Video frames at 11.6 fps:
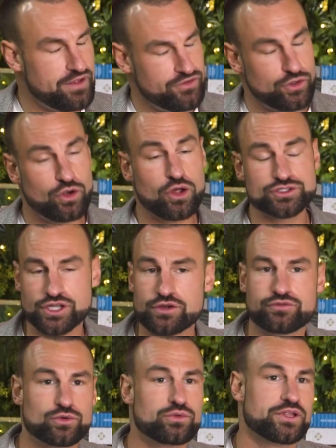if you gloss
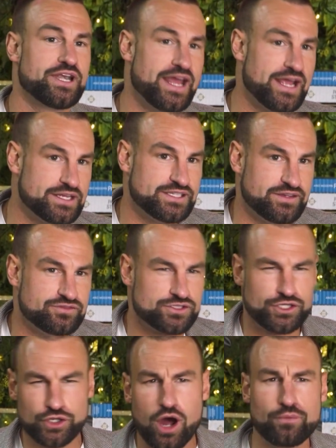over all the
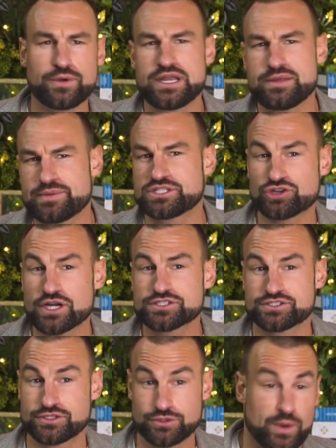negatives, you can't really be
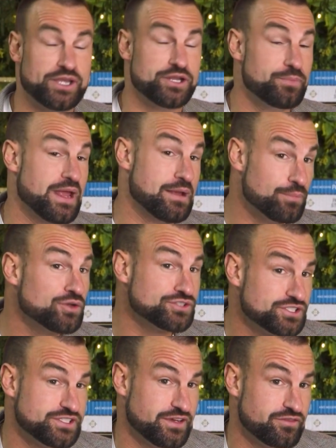trusted when you're being
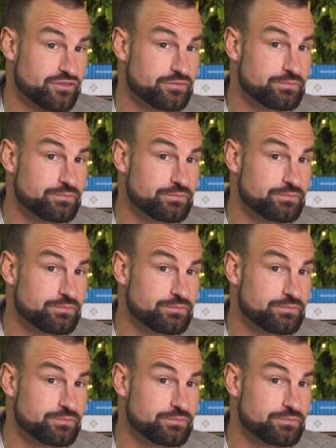positive.